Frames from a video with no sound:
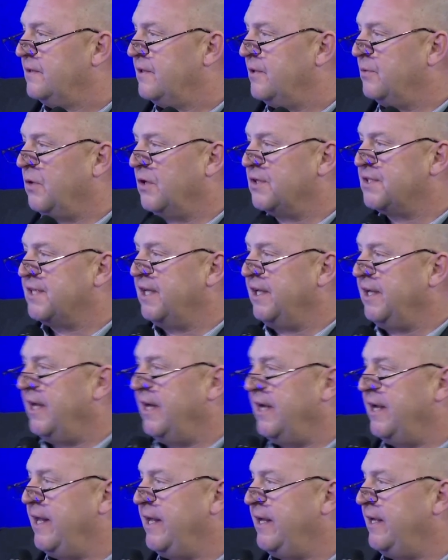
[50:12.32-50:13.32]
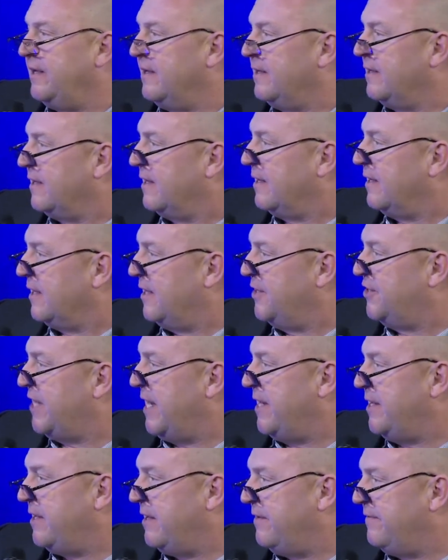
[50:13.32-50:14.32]
So what's the learning
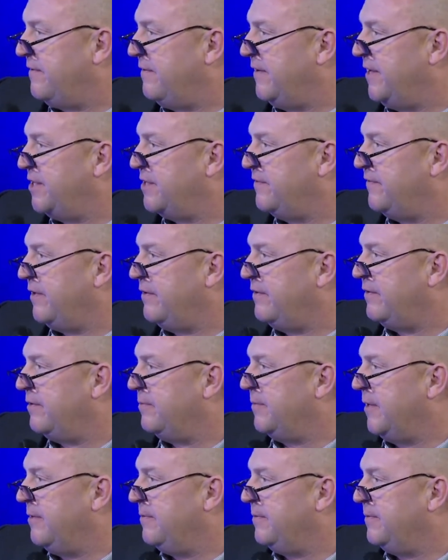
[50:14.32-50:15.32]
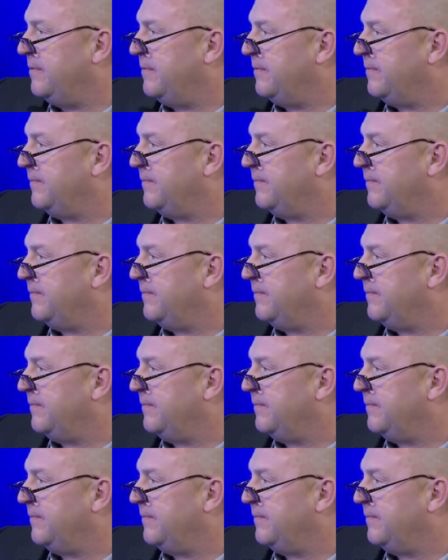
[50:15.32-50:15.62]
agenda for each of you at the moment?